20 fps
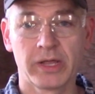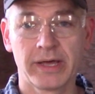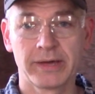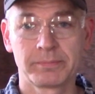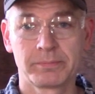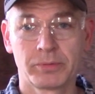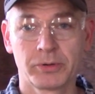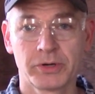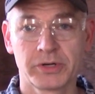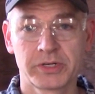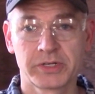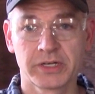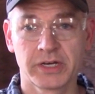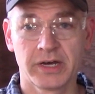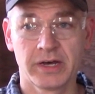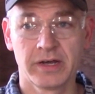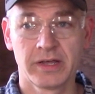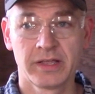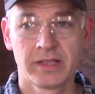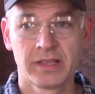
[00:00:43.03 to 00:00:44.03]
I put
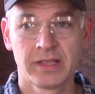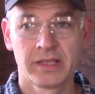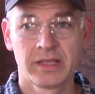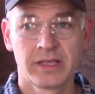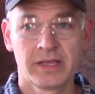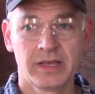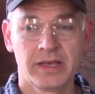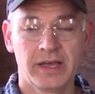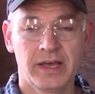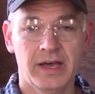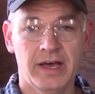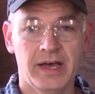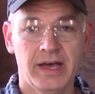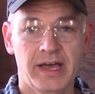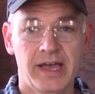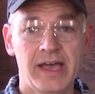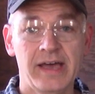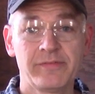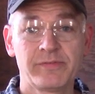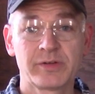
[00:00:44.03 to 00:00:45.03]

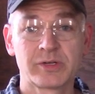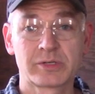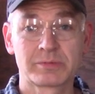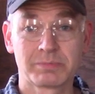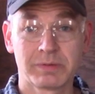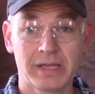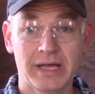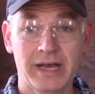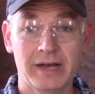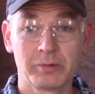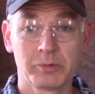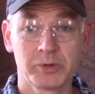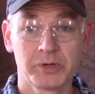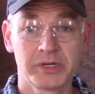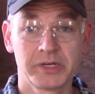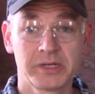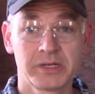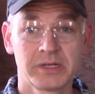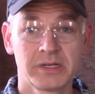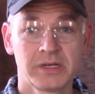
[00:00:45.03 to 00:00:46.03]
half-inch
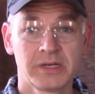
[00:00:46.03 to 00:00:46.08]
plywood